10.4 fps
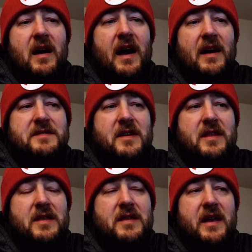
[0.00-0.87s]
I
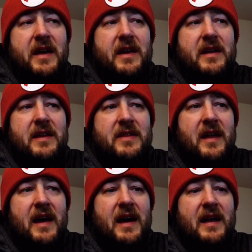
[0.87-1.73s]
also think
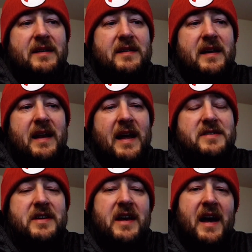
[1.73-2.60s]
that it
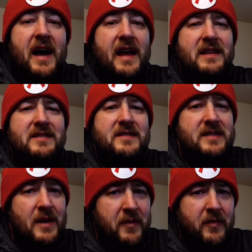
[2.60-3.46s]
actually hides
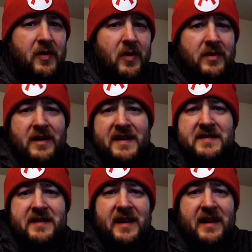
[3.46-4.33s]
some of your own
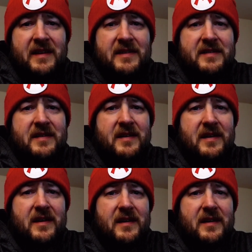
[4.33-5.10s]
listings.